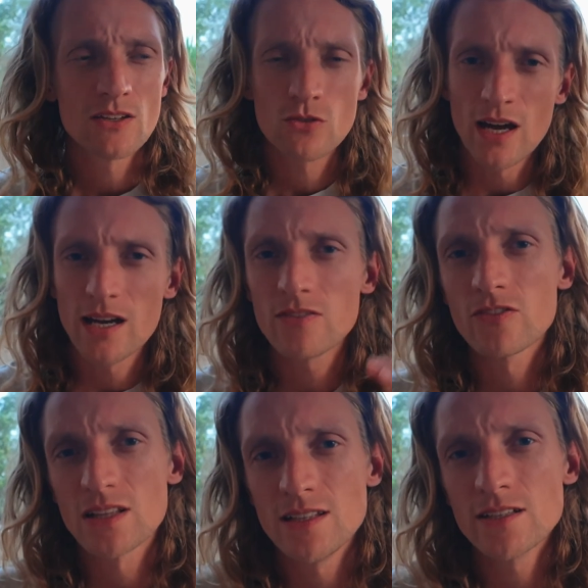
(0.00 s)
to have
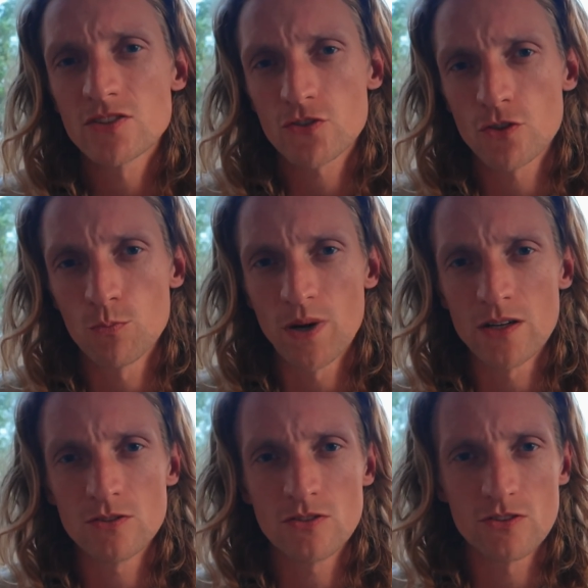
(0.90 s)
clear and strong
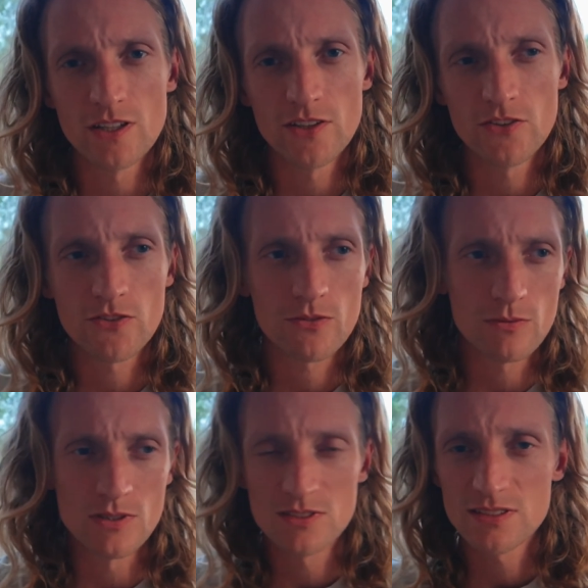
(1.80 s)
boundaries,
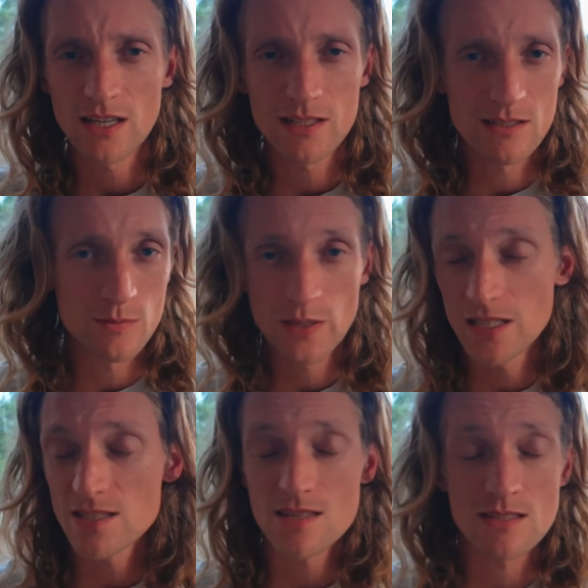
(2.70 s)
where Saturn and
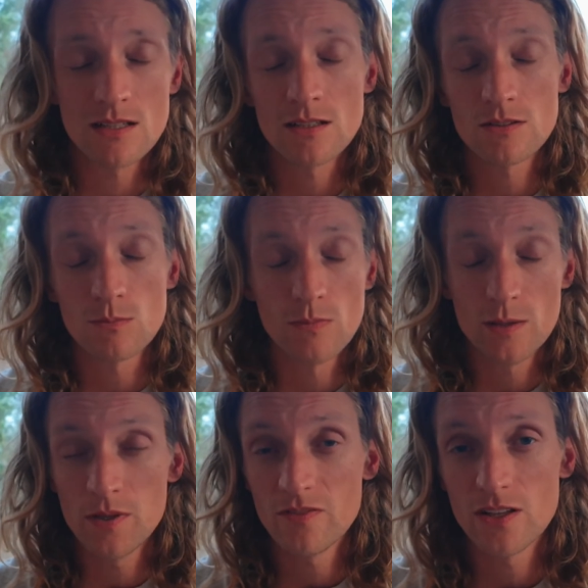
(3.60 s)
Pisces now
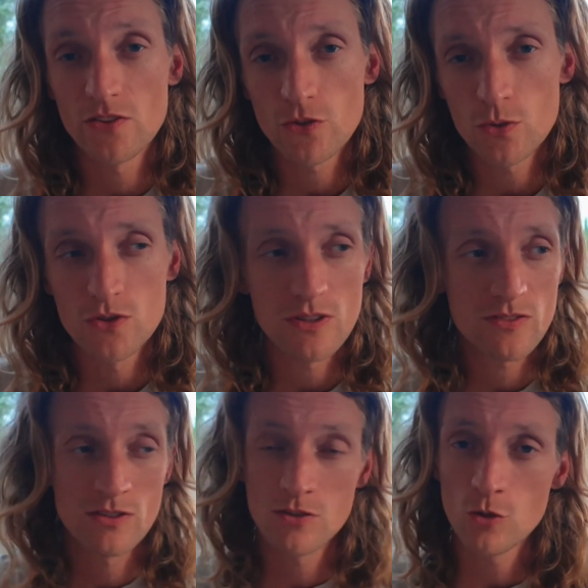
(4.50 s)
maybe felt so
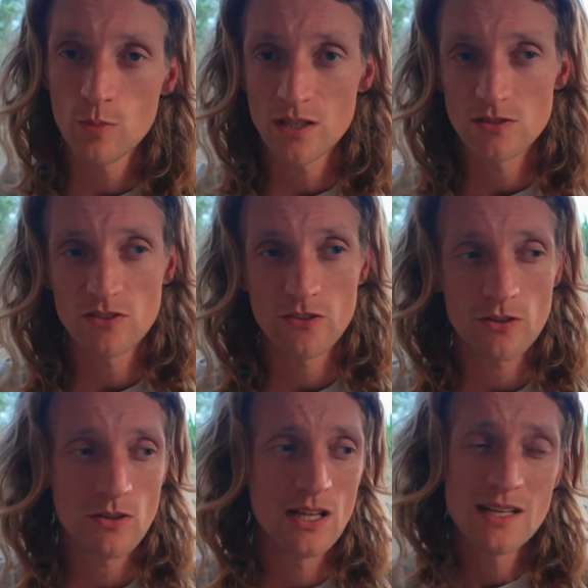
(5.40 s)
adrift and no boundaries at
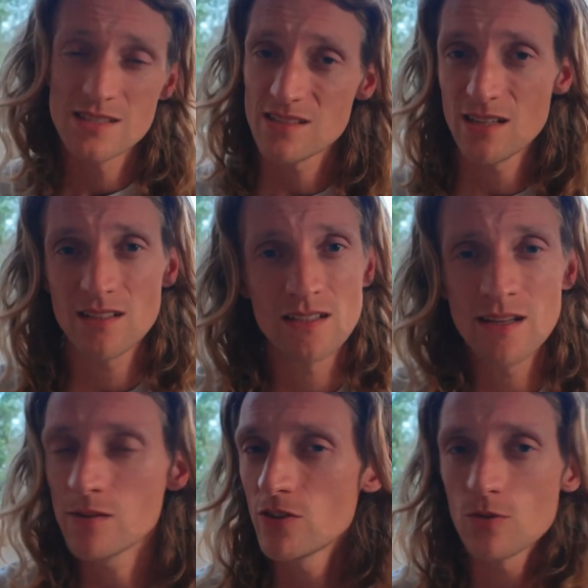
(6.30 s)
all. Saturn and
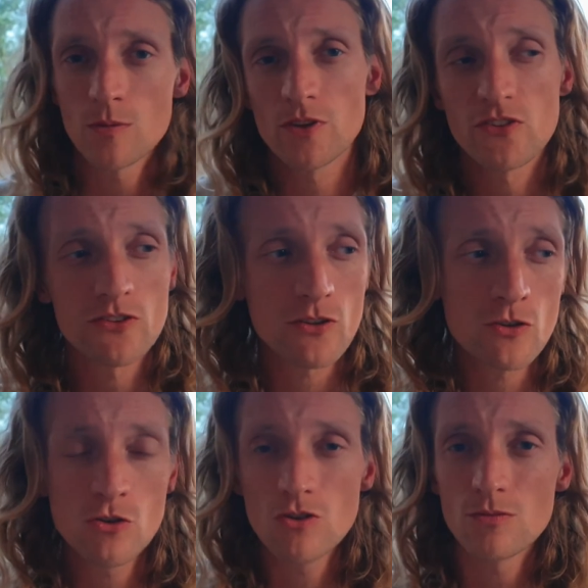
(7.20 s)
Aries will be
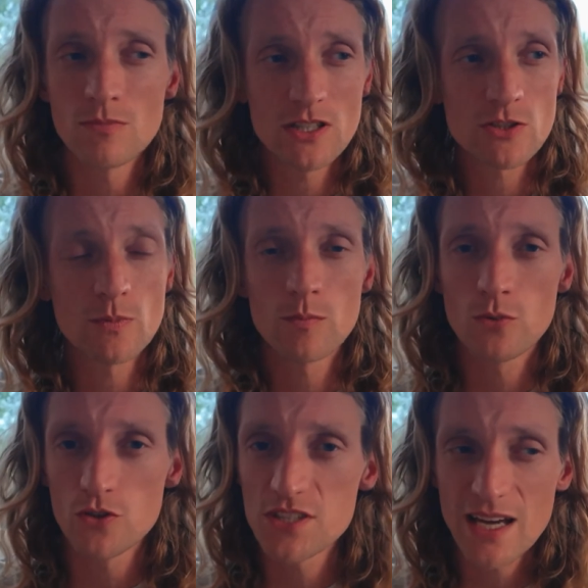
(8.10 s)
so much about
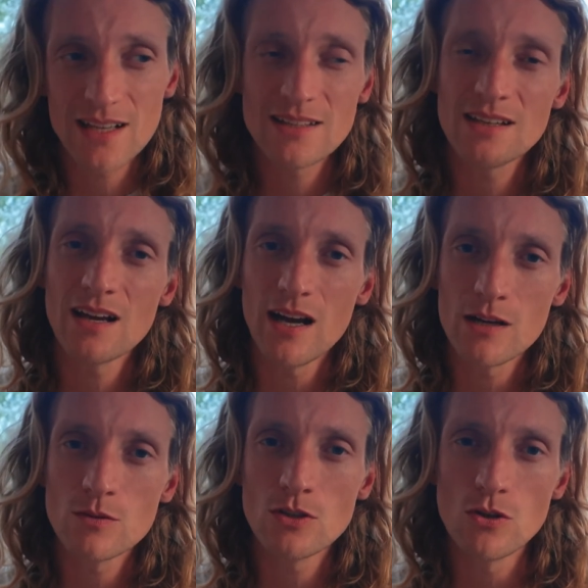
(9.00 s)
protecting
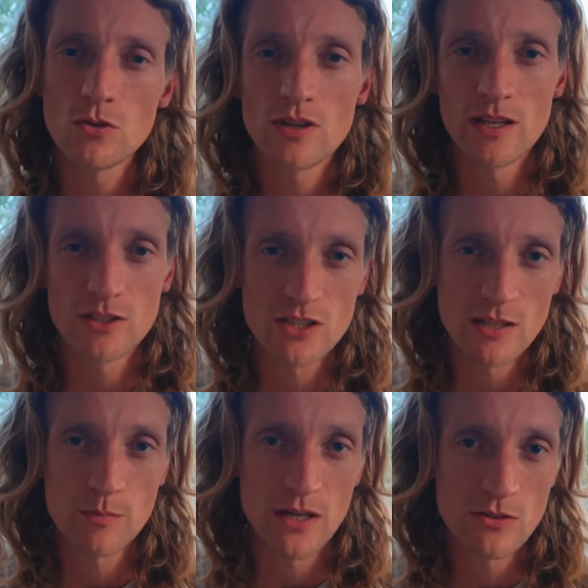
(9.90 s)
our own
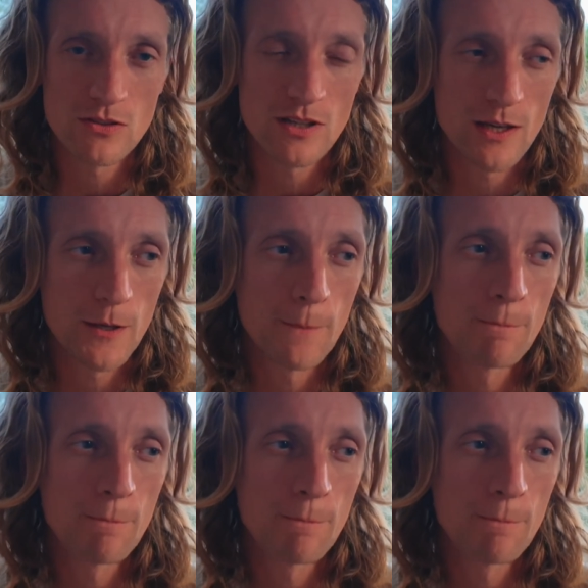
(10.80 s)
energetic boundary.